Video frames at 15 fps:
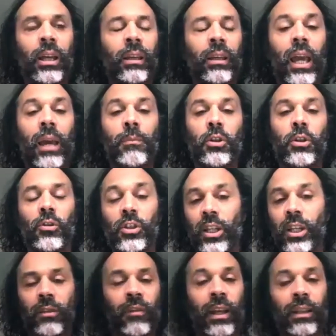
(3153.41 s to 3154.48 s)
came to consider
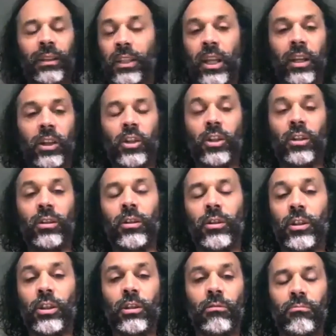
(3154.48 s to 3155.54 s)
that distinction
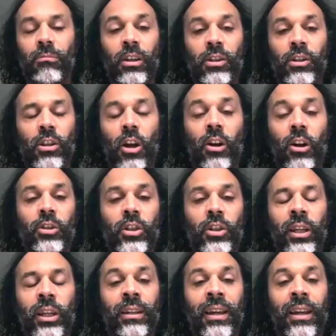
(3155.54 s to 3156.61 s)
as
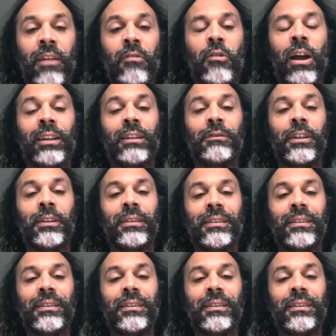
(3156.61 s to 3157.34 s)
largely irrelevant.